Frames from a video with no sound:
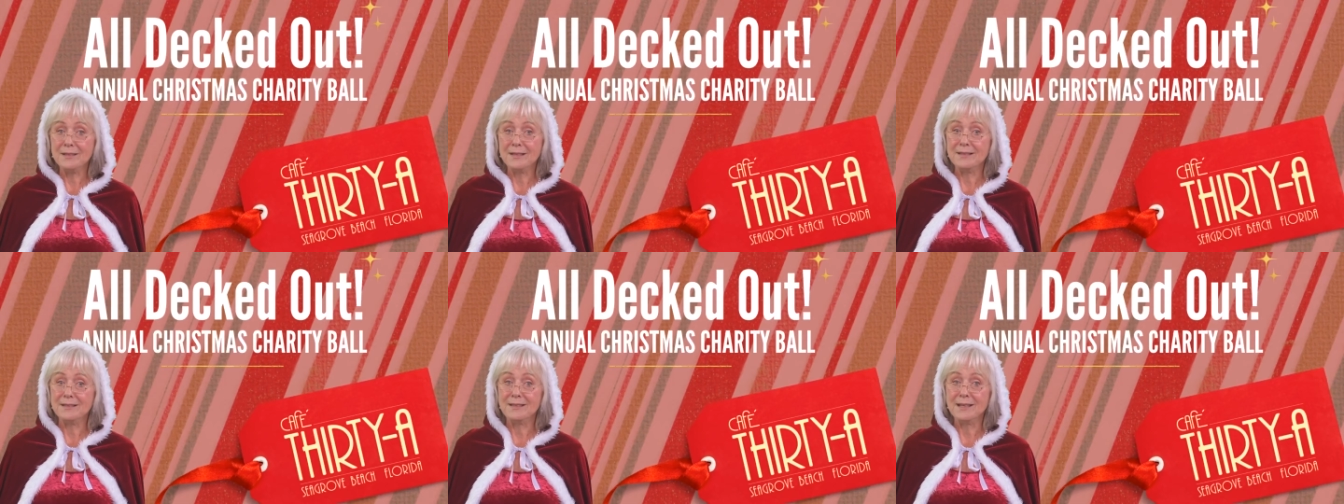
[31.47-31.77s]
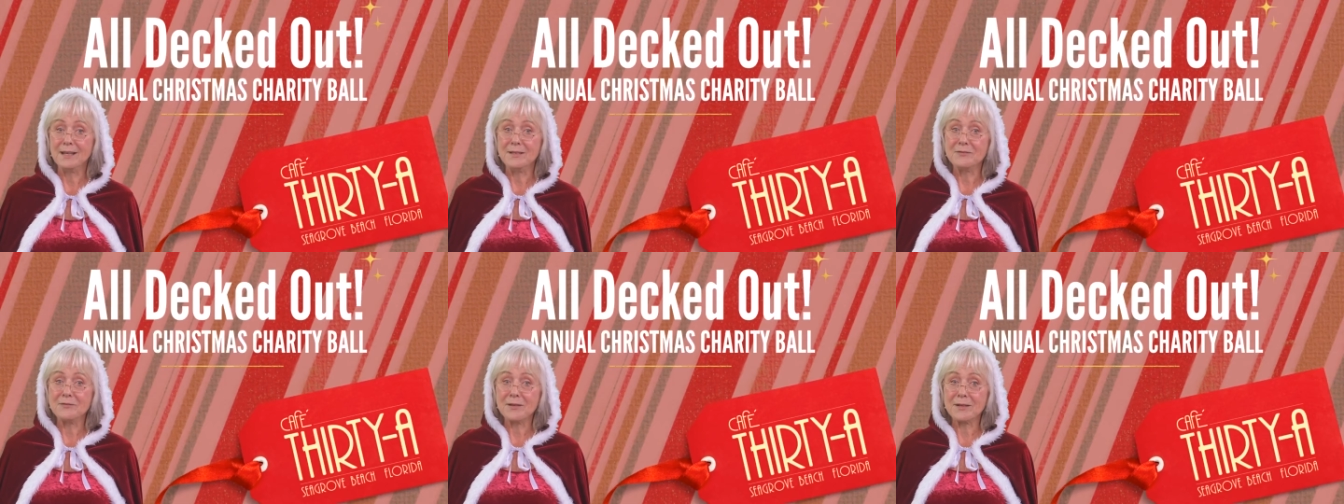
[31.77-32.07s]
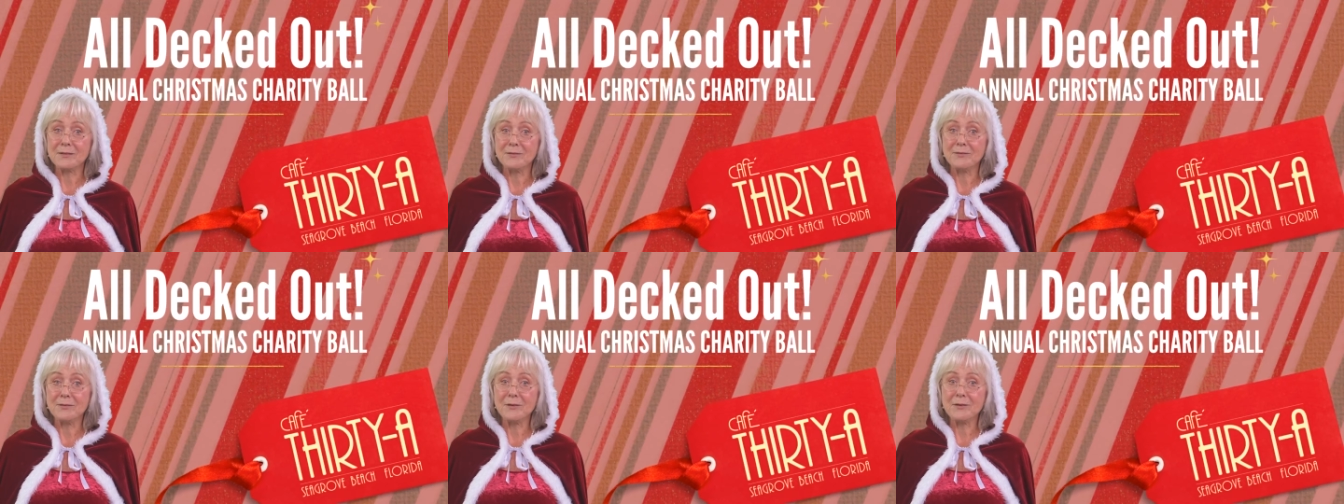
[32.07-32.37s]
as
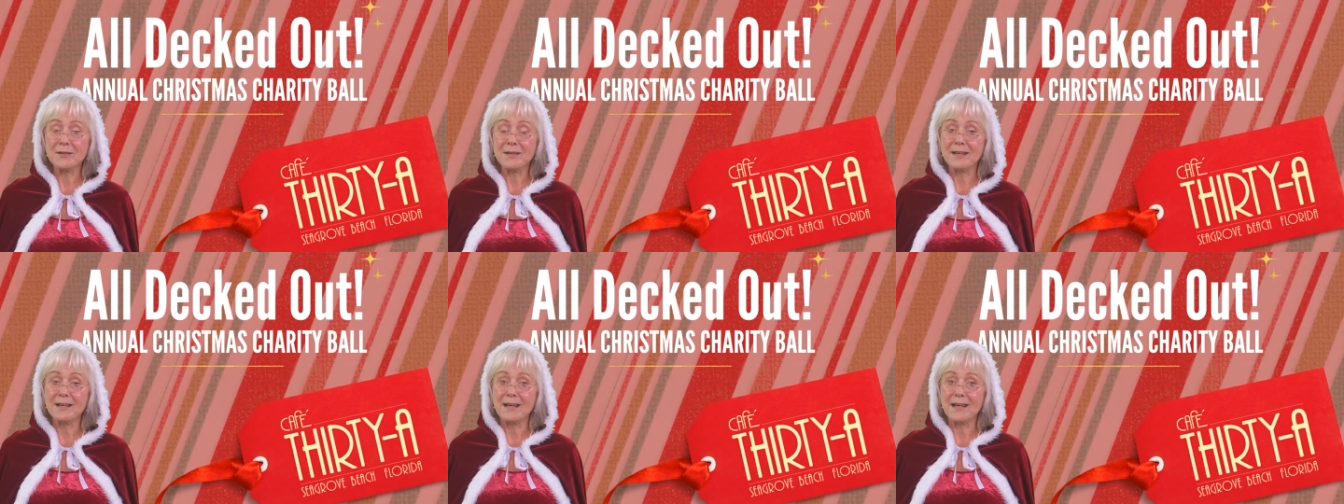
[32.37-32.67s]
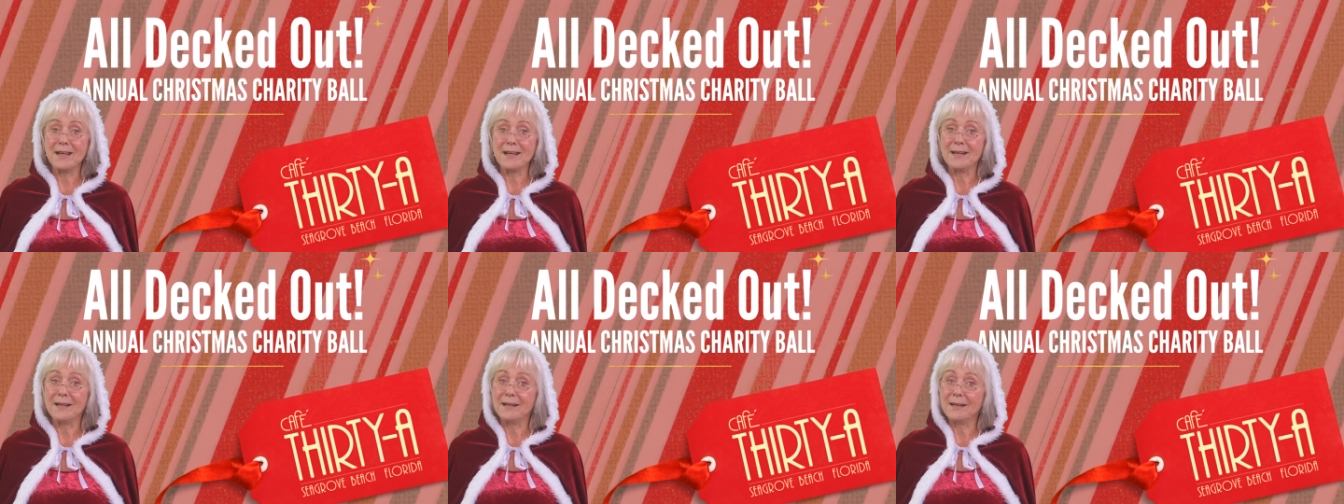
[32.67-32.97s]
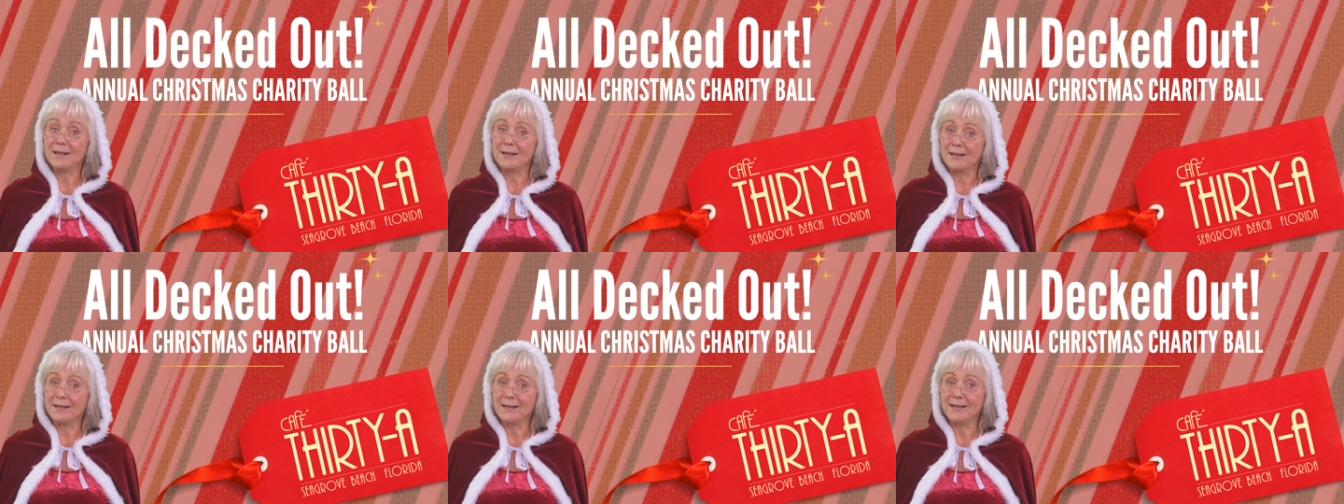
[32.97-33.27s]
Cafe thirty A
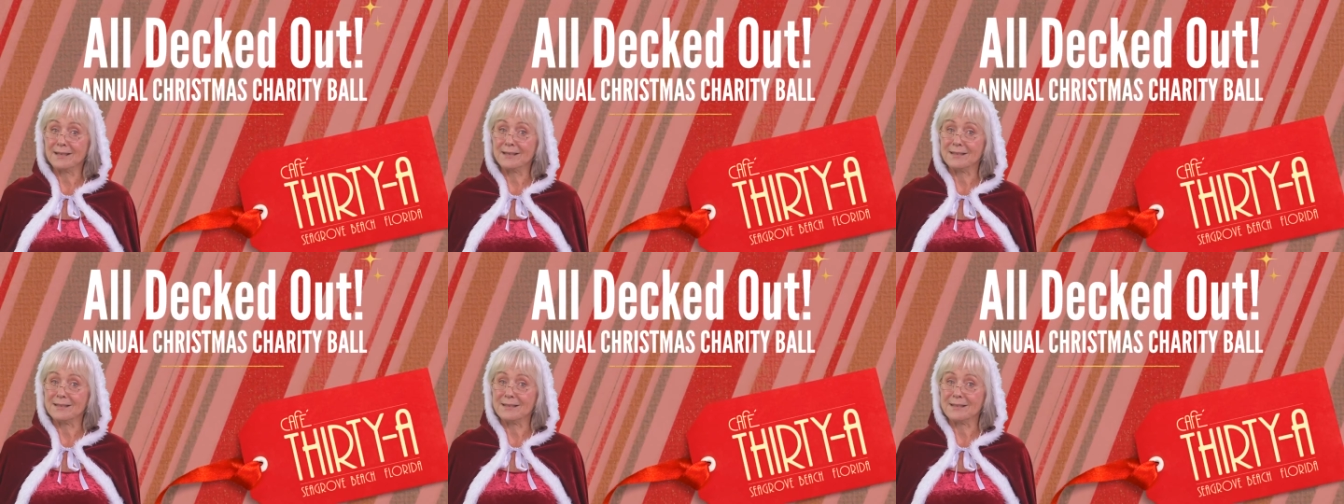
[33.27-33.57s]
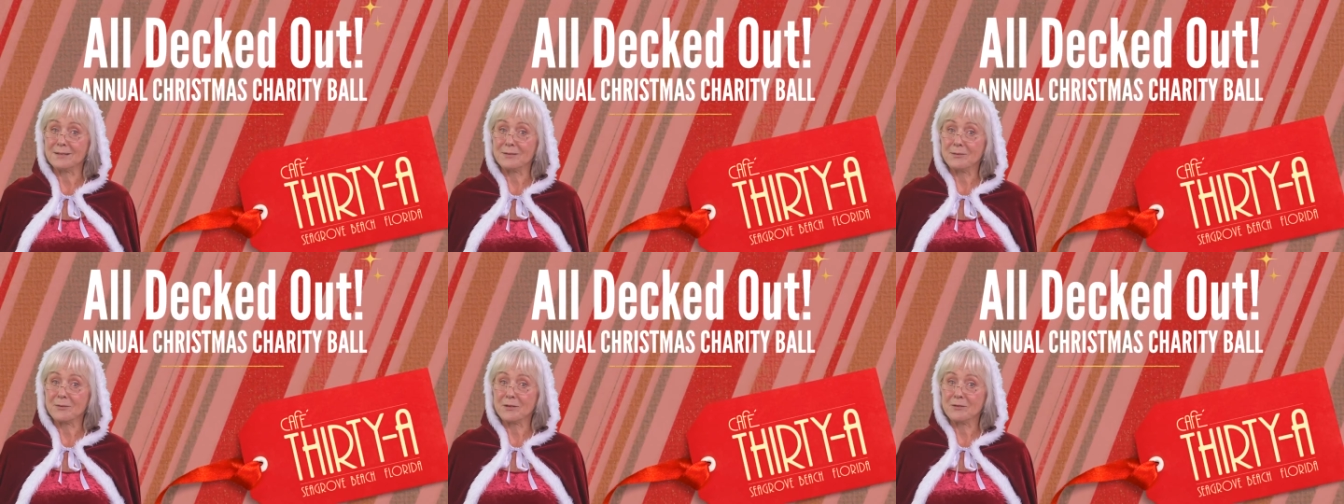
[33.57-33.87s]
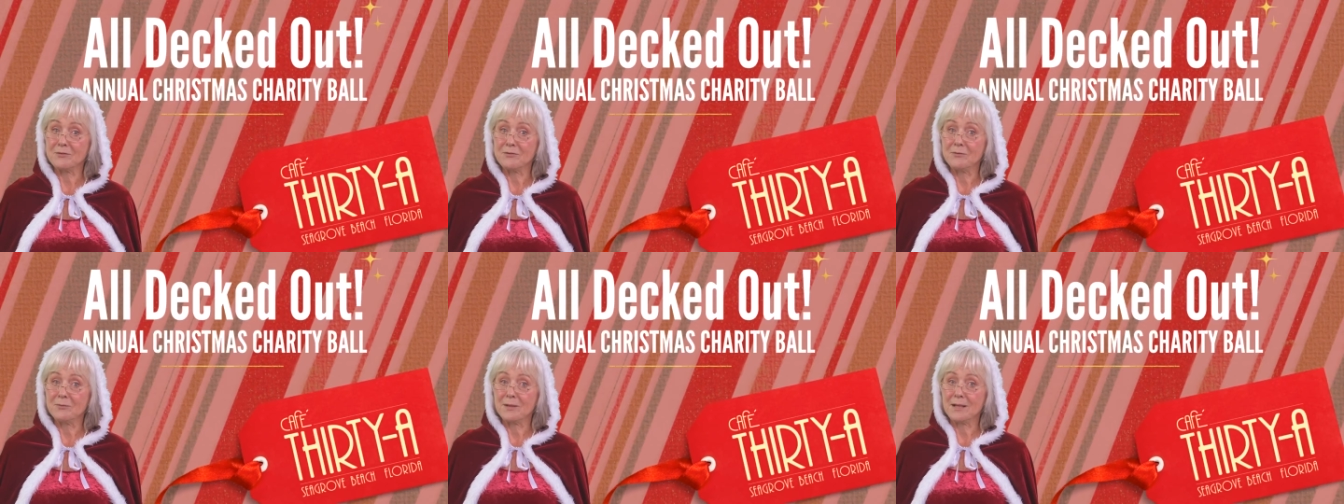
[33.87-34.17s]
in
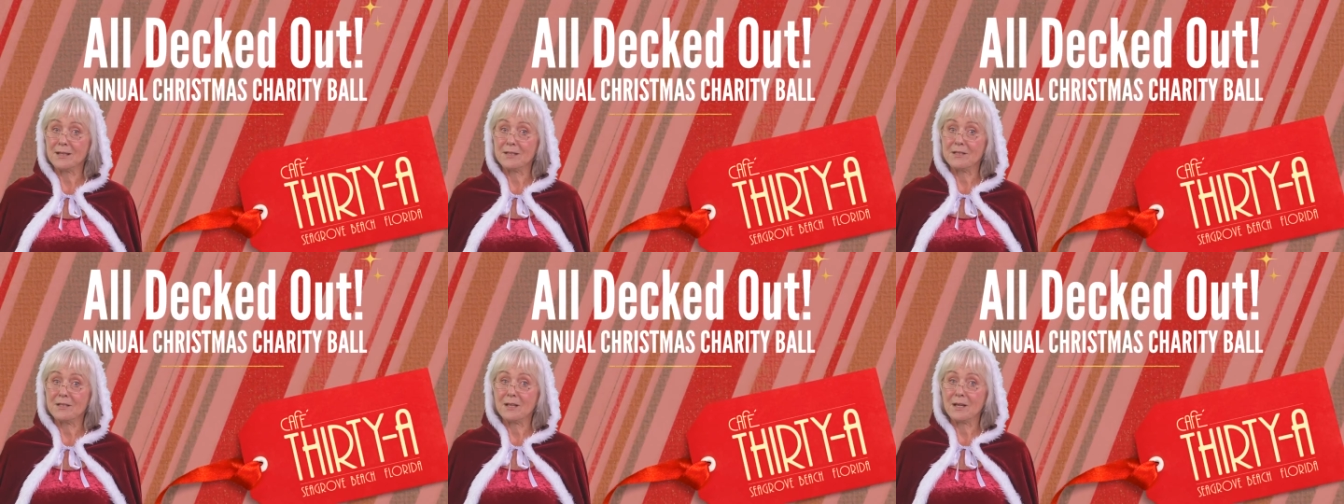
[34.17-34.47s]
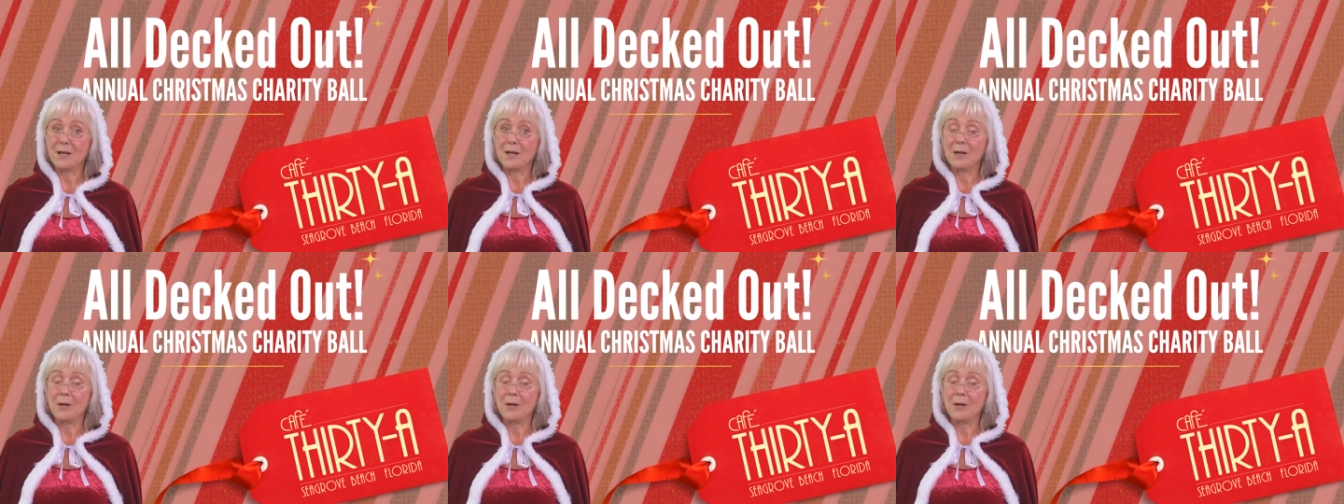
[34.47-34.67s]
Seagrove Beach